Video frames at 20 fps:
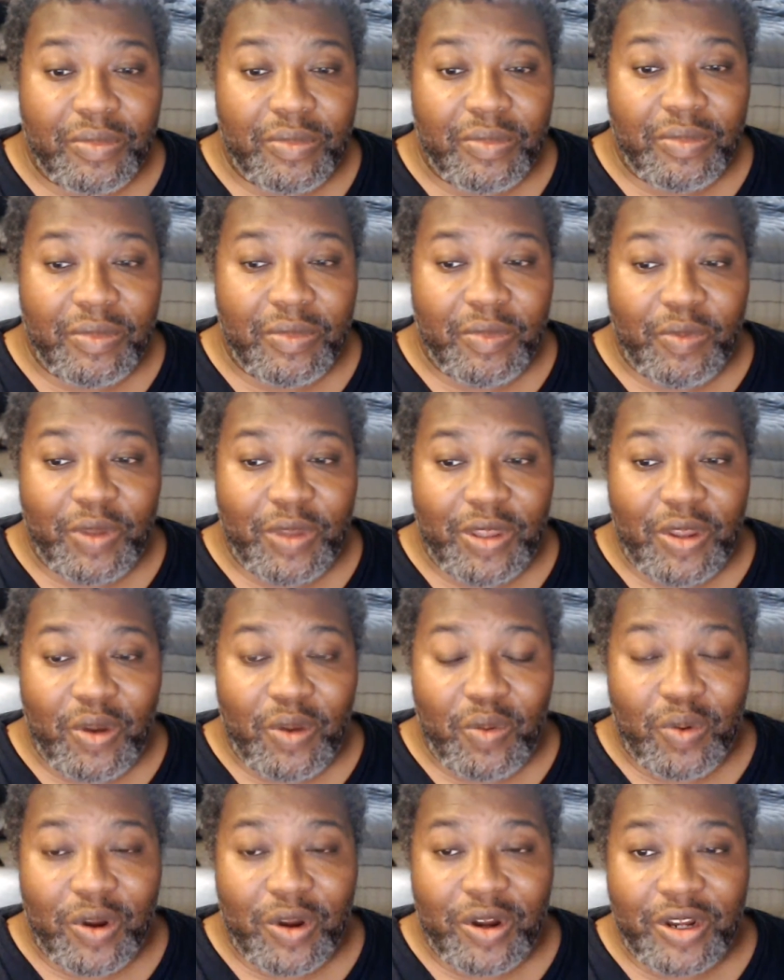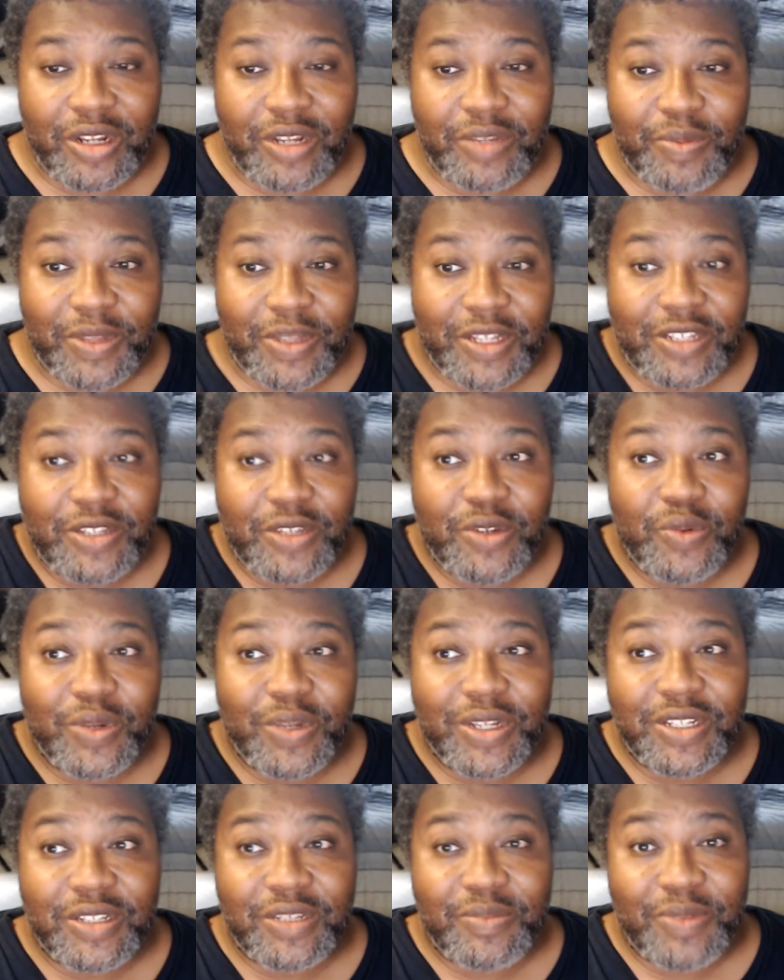with no worries, but this 2
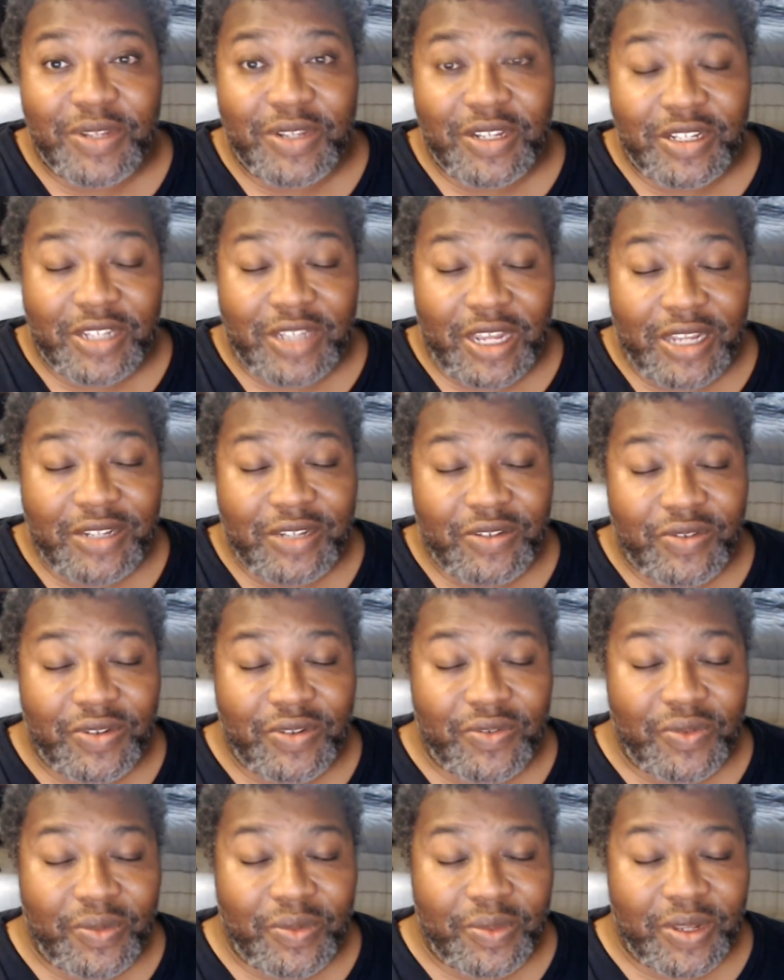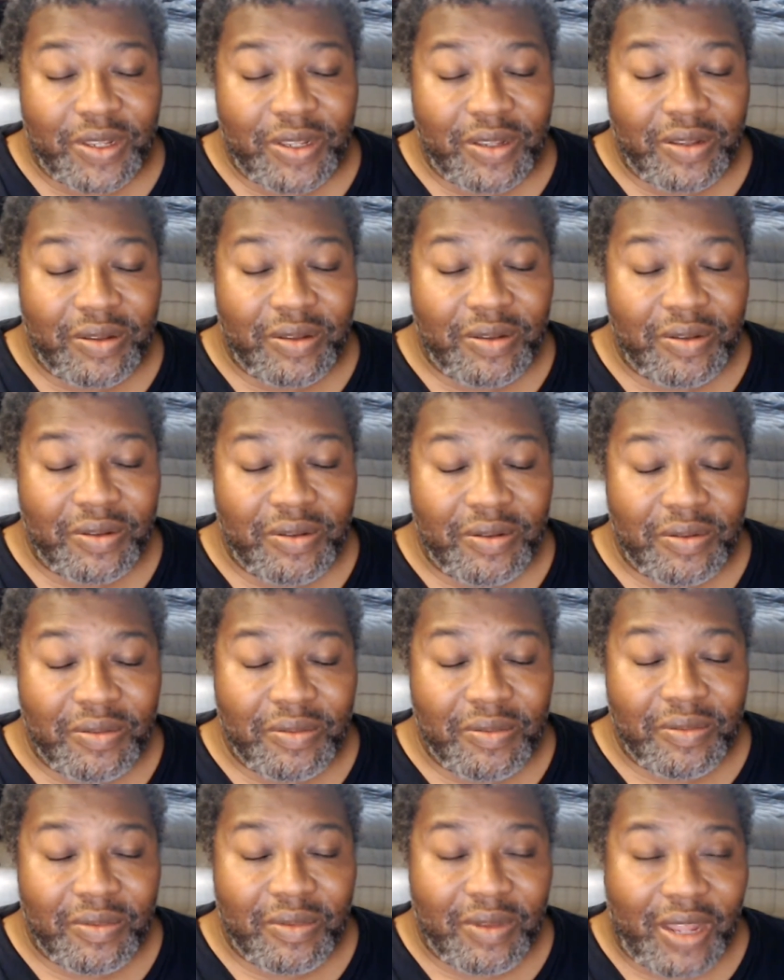weeks has been disastrous for me.
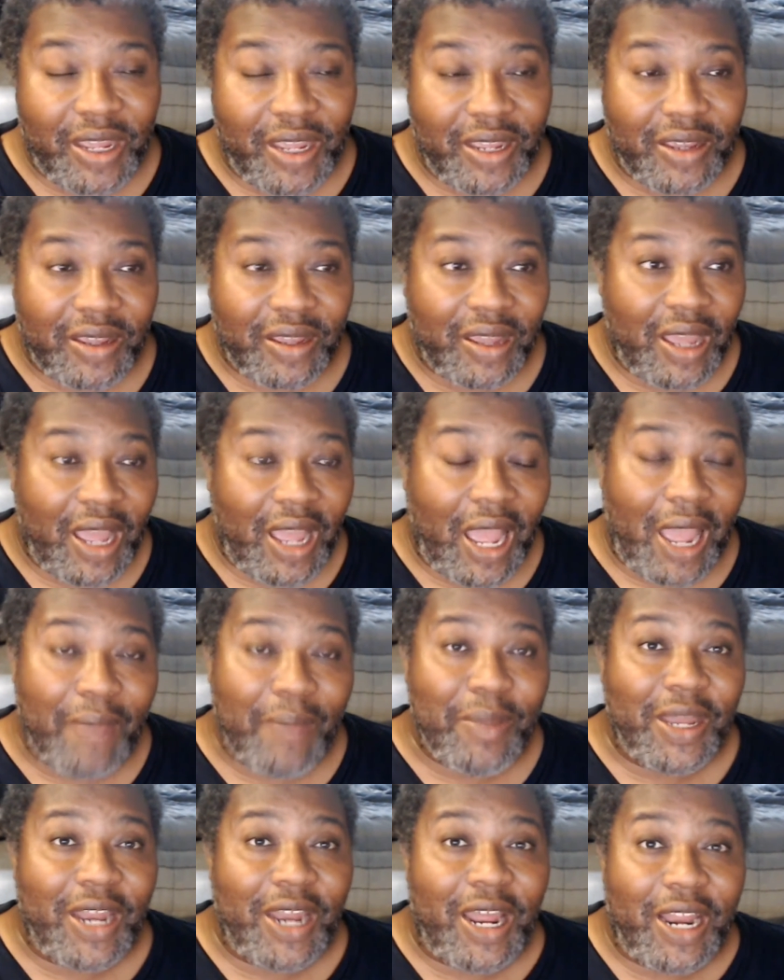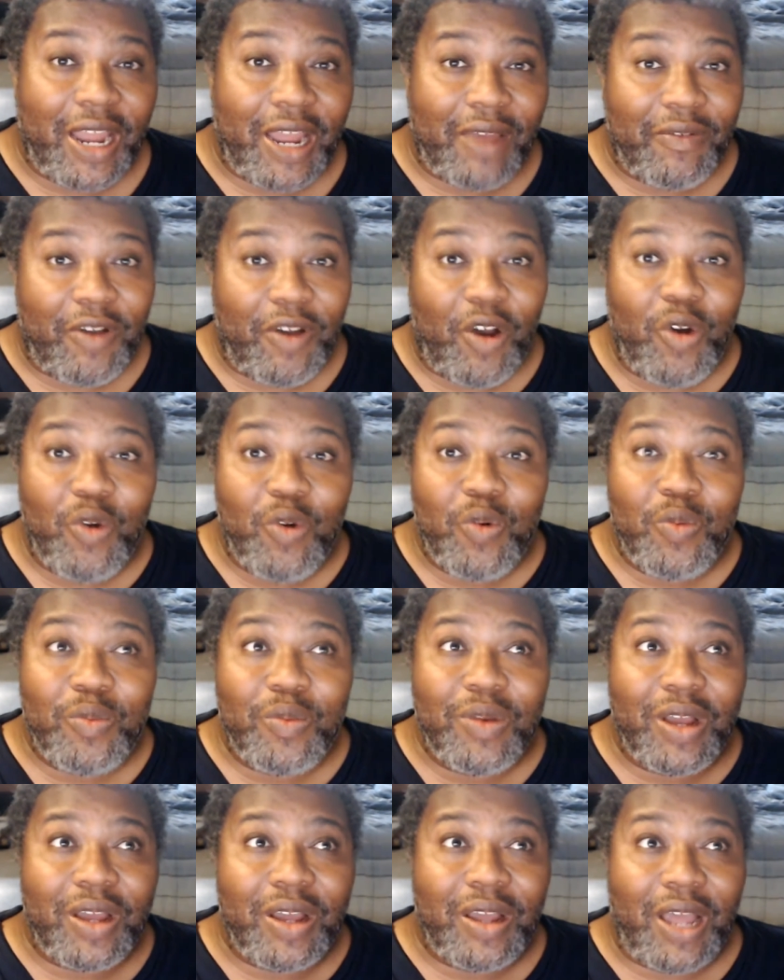Like, I may not have
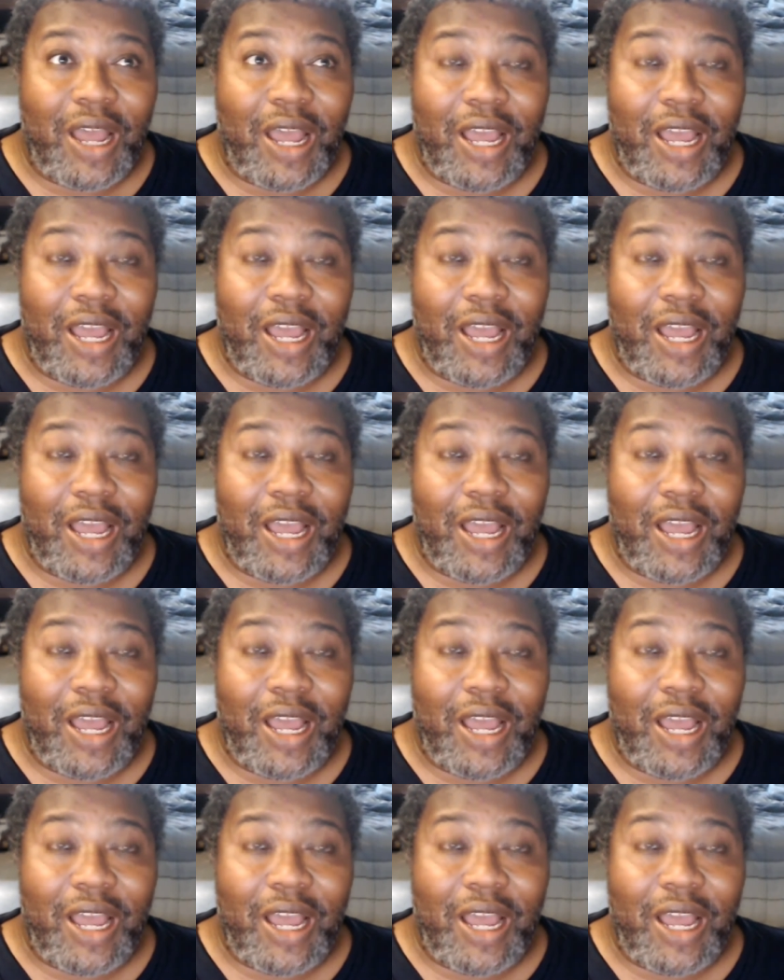home. I